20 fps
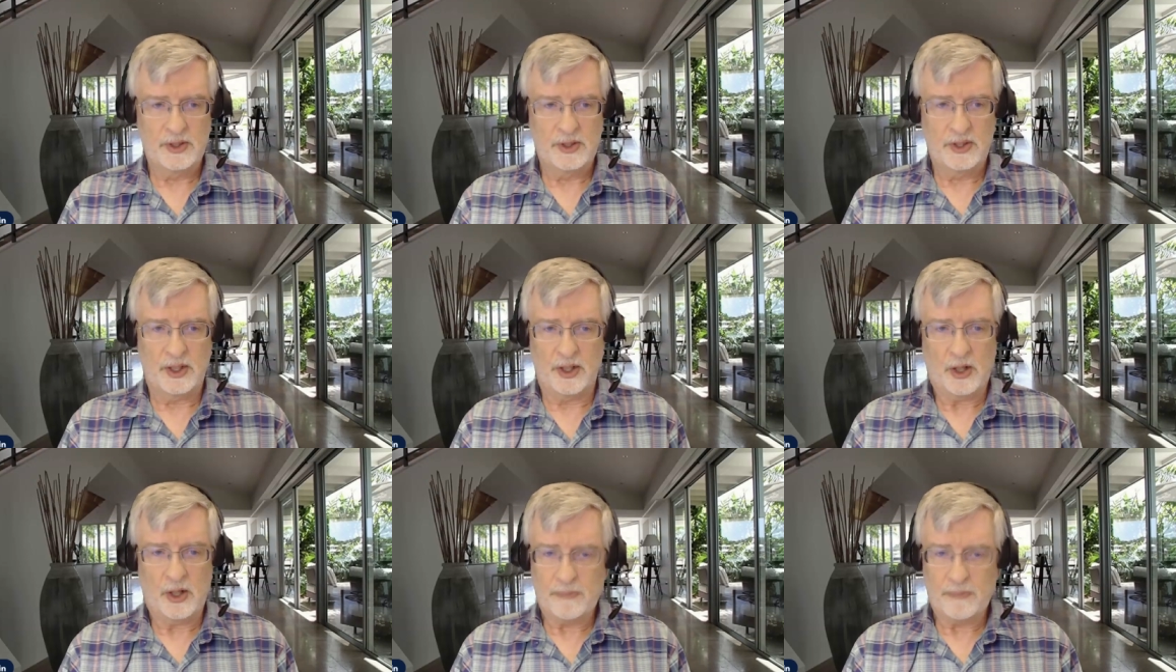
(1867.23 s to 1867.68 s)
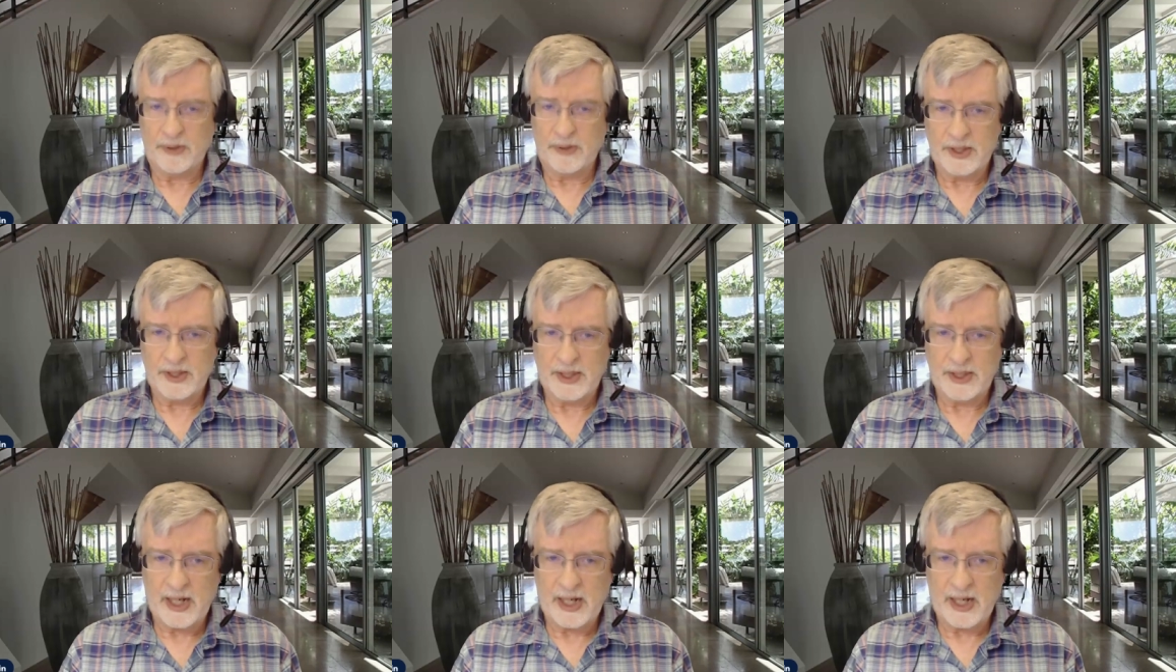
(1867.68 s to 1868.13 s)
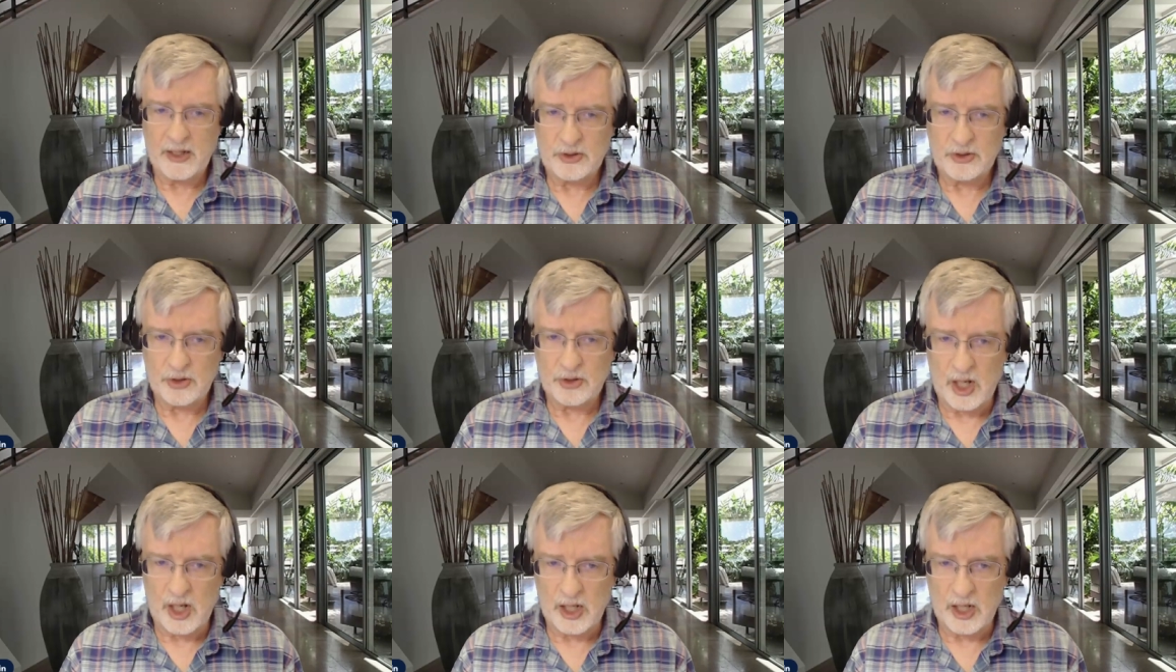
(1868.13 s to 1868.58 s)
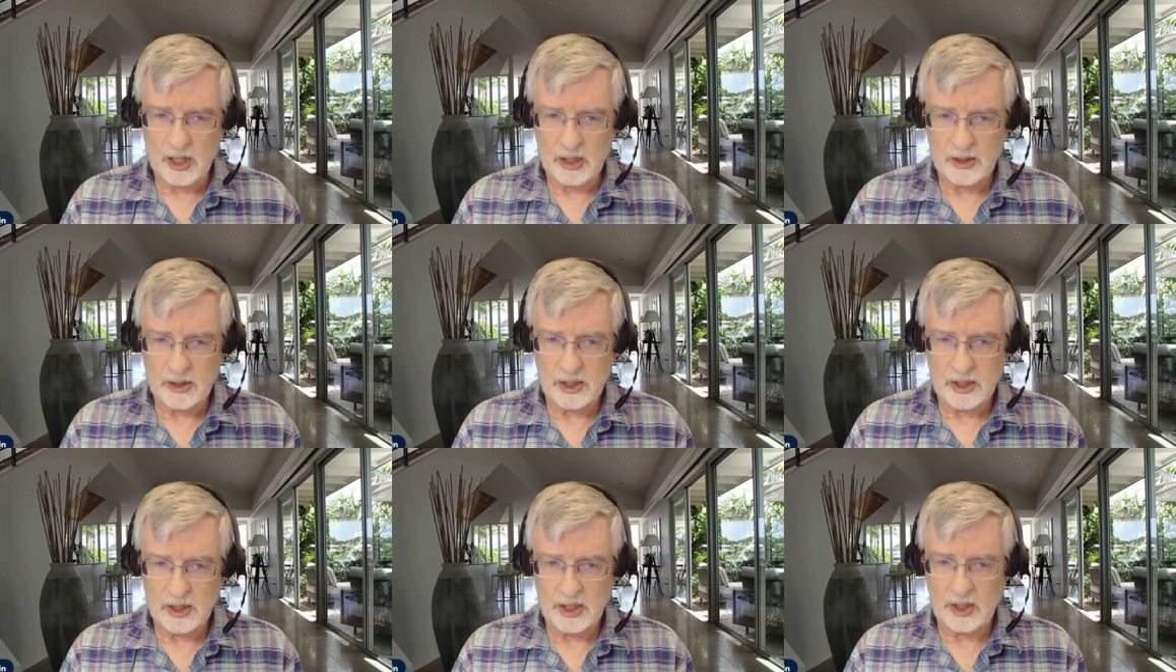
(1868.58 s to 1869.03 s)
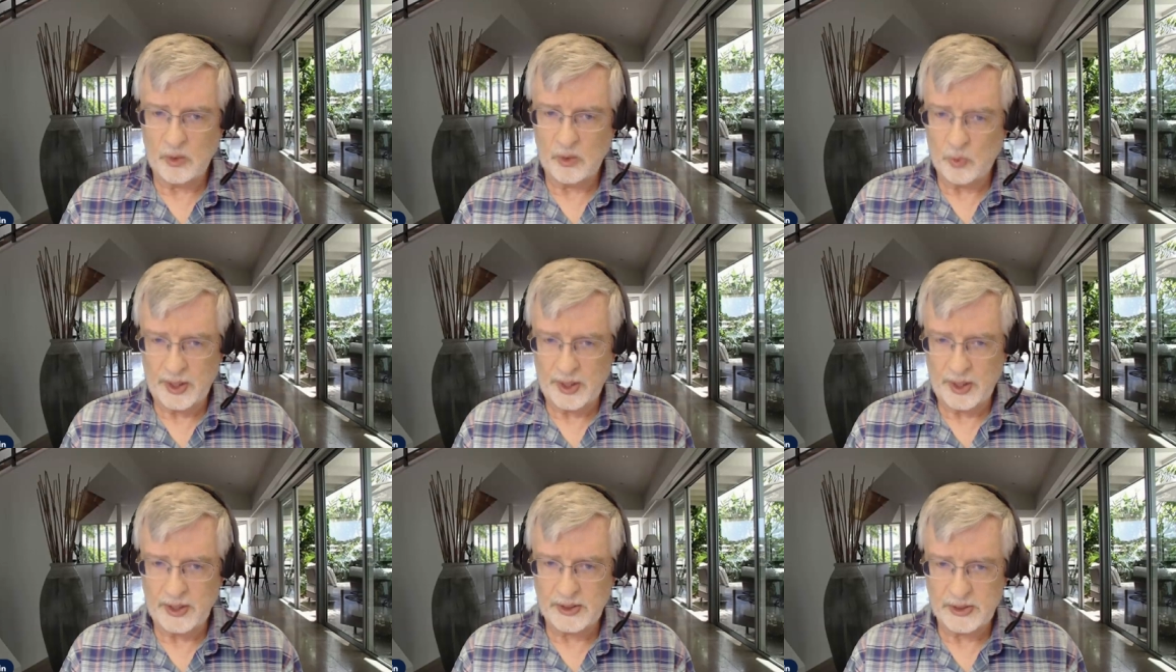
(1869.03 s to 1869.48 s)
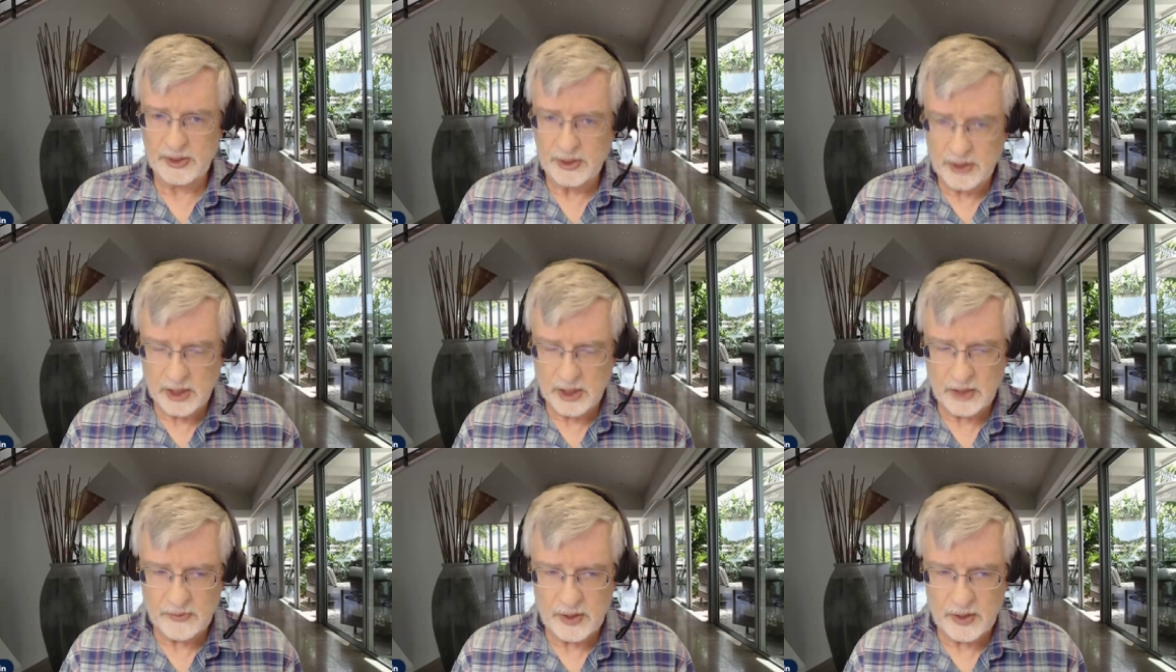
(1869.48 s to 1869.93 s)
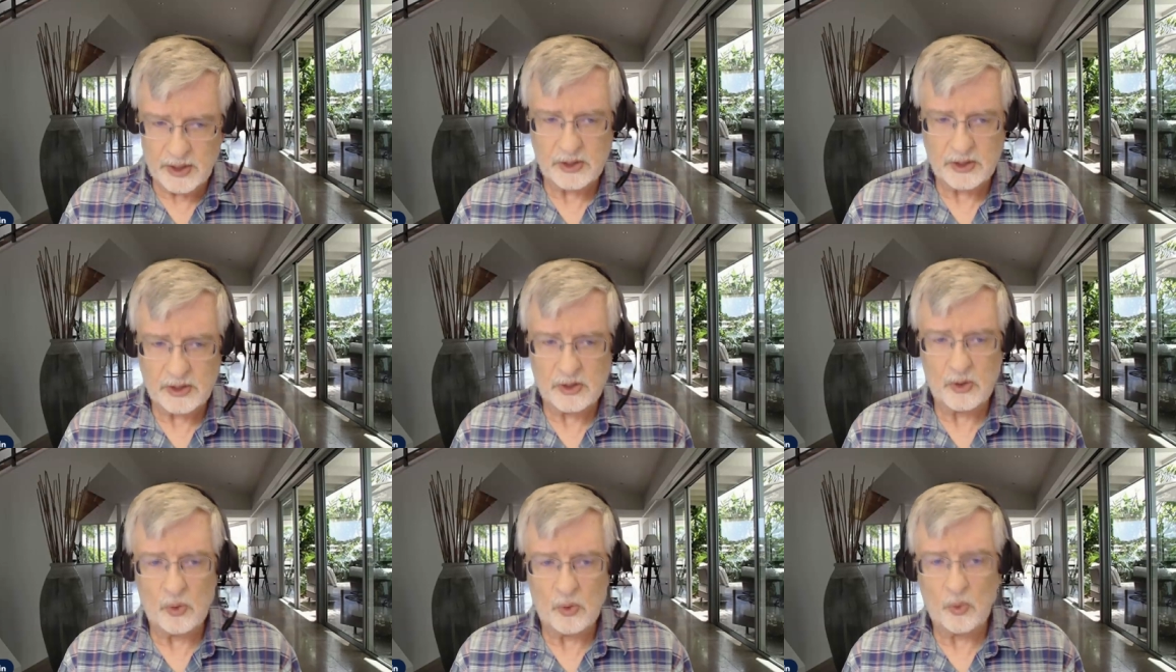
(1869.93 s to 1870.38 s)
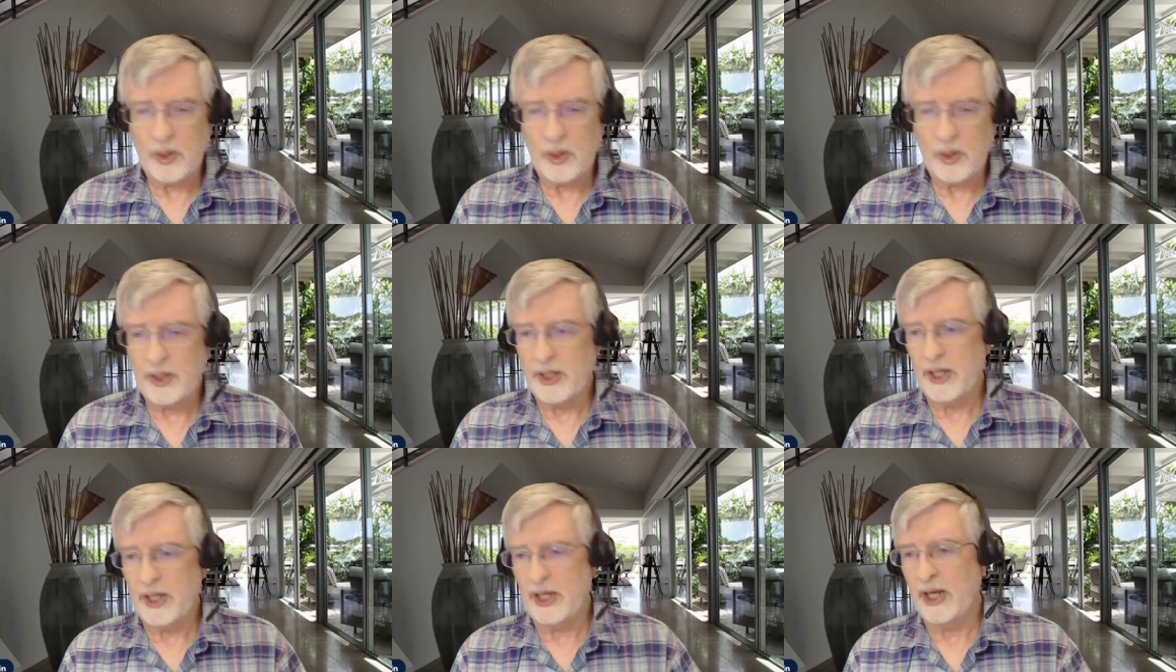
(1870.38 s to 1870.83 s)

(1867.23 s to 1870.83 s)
and helping the downtrodden in ways none of us would